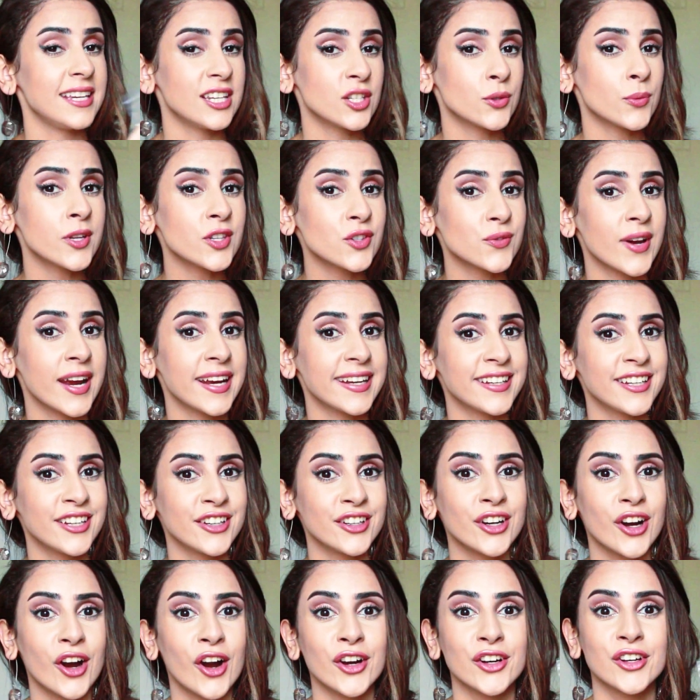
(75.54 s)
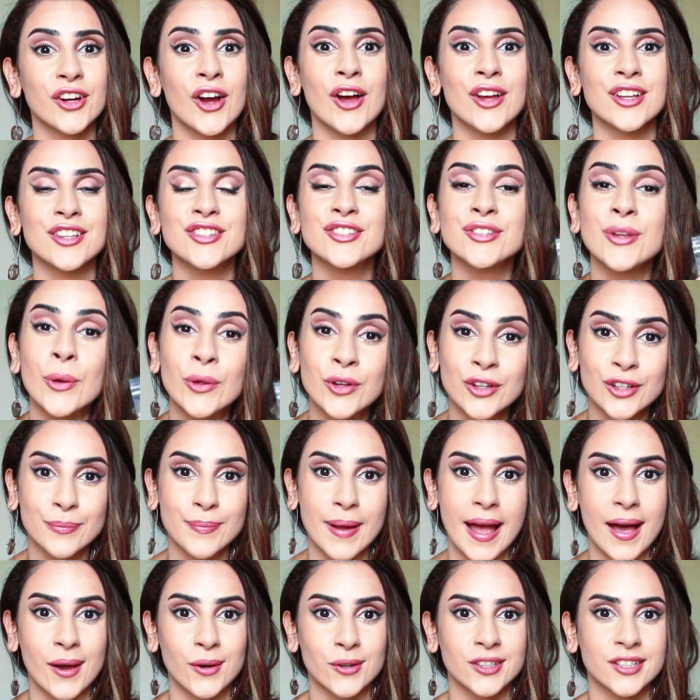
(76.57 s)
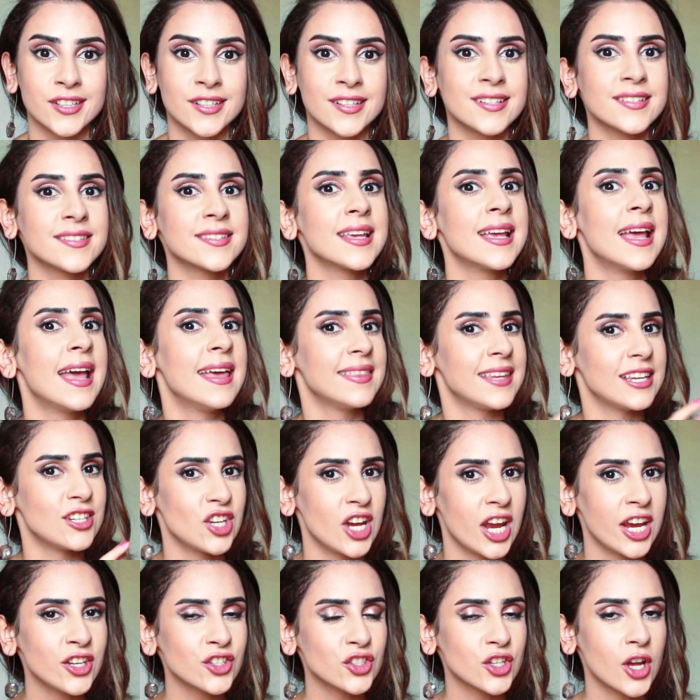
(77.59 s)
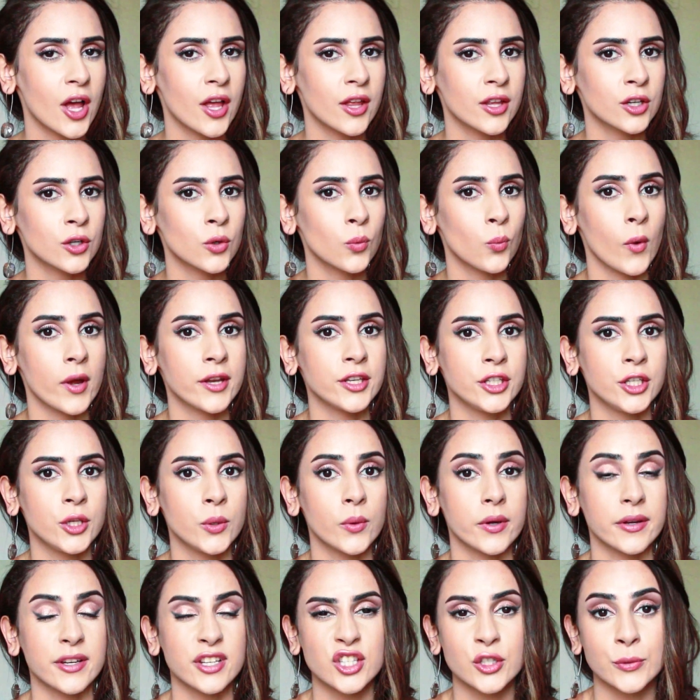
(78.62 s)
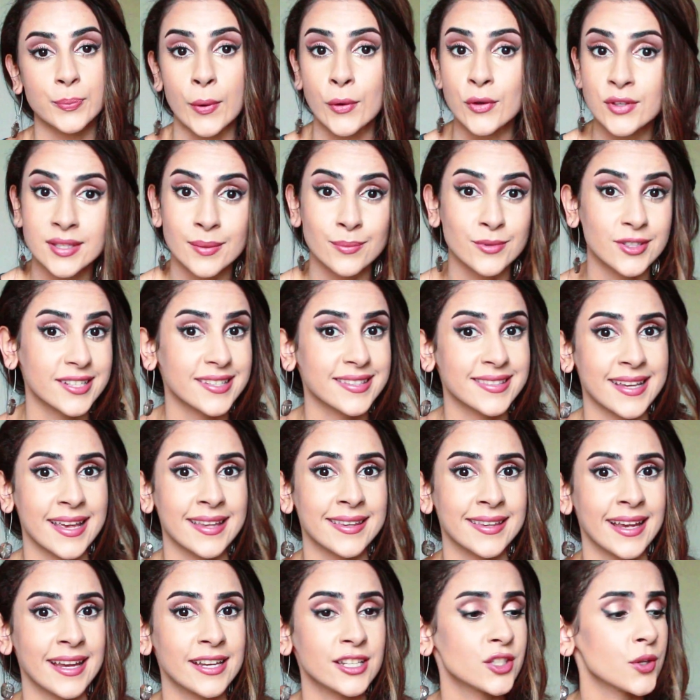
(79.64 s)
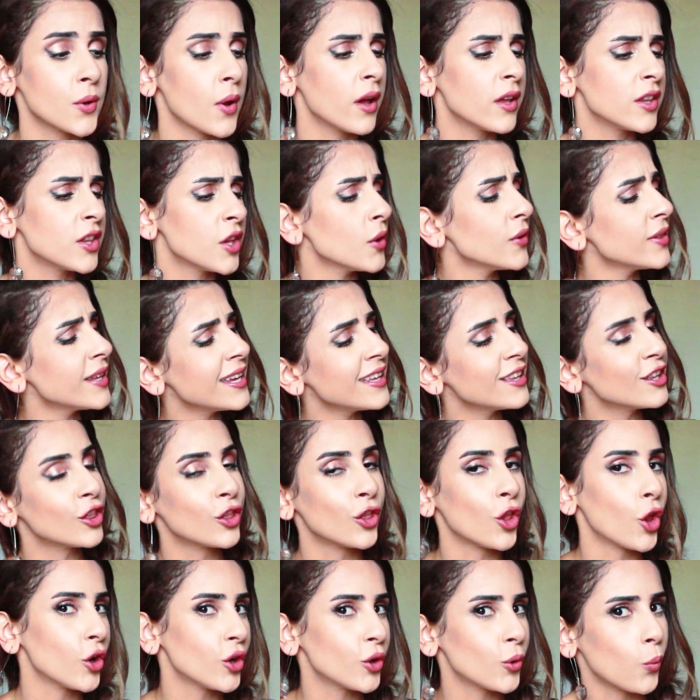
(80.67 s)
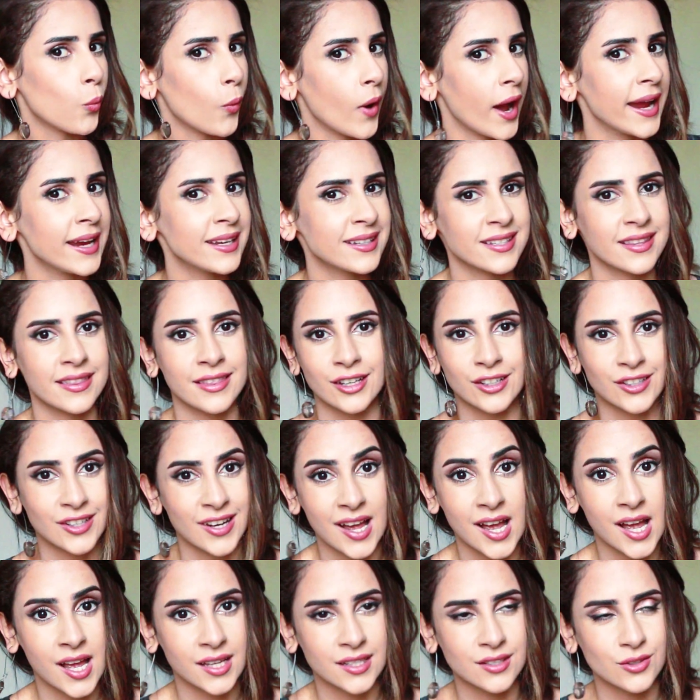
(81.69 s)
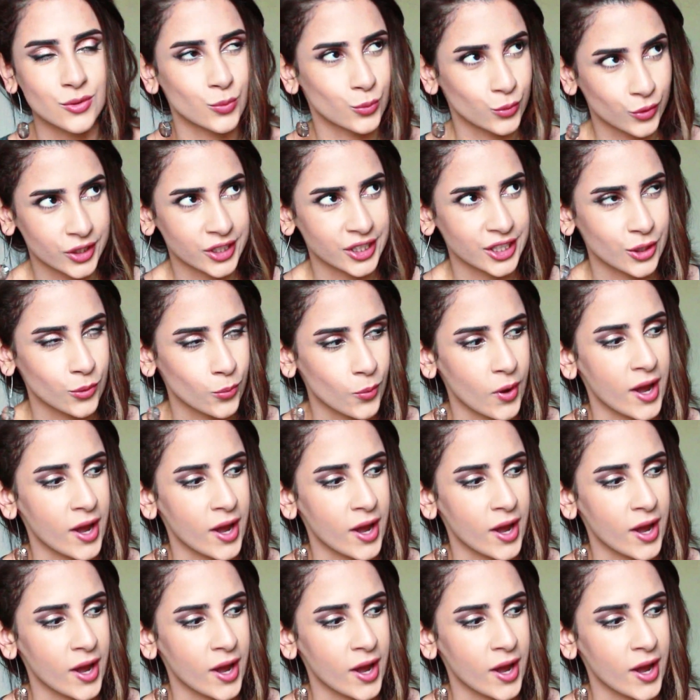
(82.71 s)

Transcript: These ones right here are called solar powders. They change color when you expose them to sunlight. So although they look white, they're not really